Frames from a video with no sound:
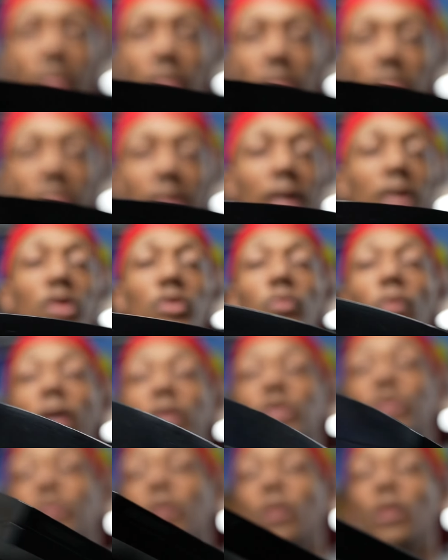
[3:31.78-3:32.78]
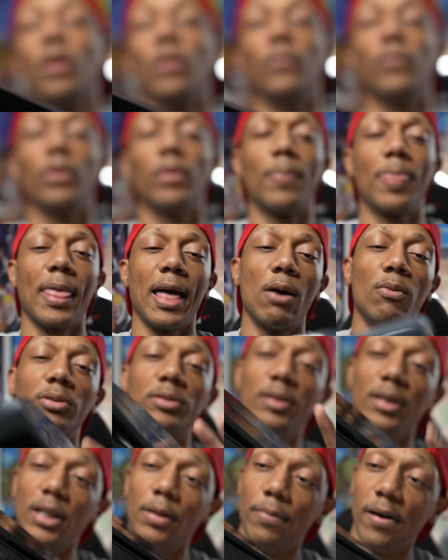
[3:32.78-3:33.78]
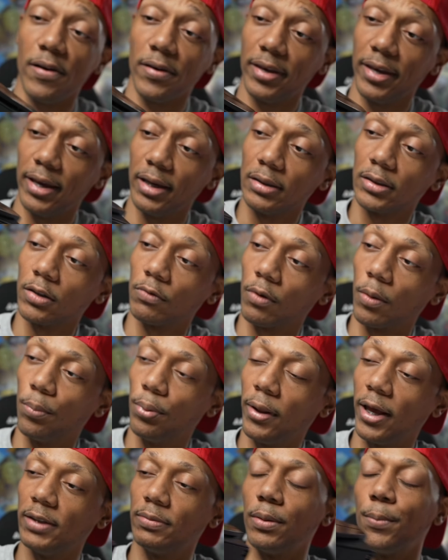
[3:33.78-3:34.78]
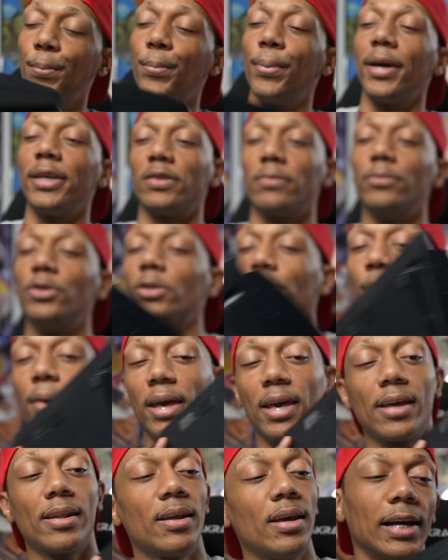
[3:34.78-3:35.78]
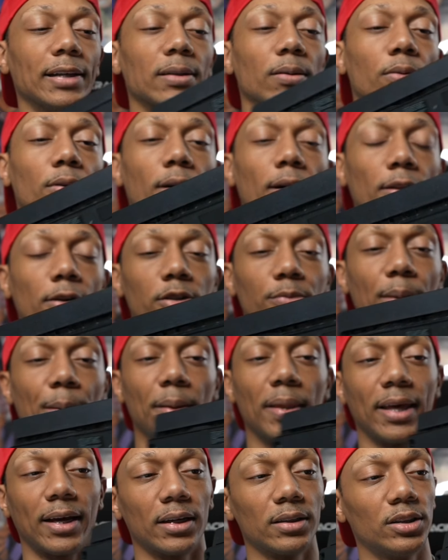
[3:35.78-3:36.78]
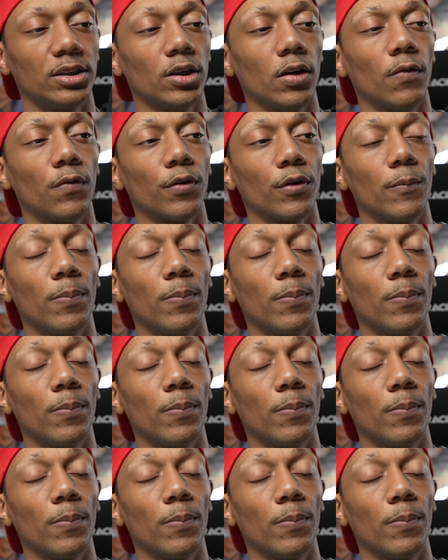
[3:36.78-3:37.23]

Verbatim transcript: It's got scratches all over it. I was thinking about getting some replacement plates from Japan, like some colors, maybe like a silver.